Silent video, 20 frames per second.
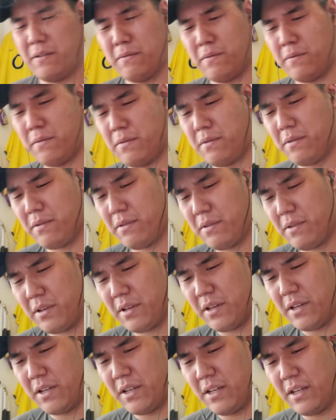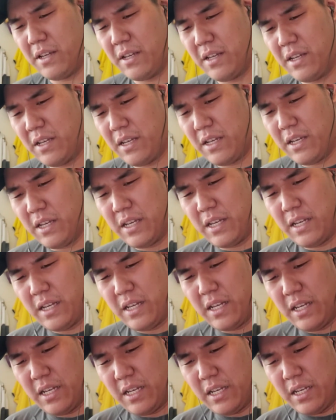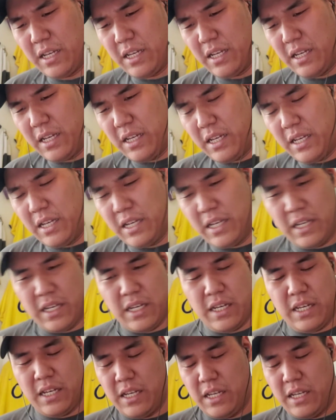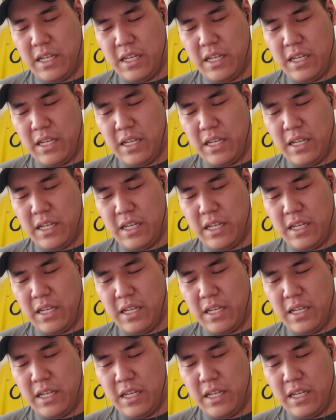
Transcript: [no speech]